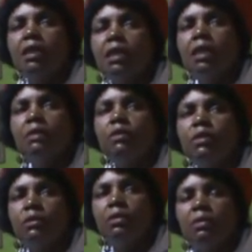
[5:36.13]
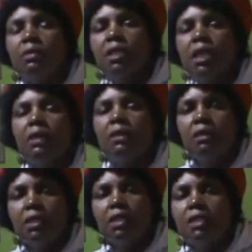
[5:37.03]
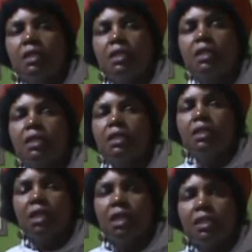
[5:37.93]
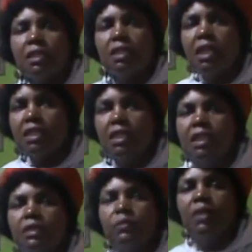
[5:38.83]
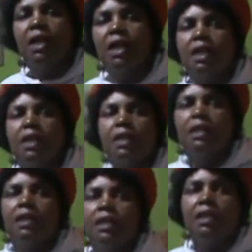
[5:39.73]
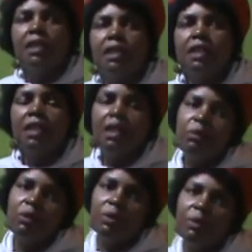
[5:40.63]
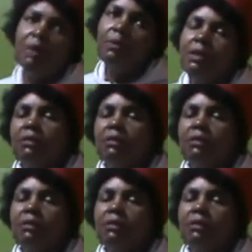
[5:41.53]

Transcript: And we should know they are God's creatures just like we are and care about it. But when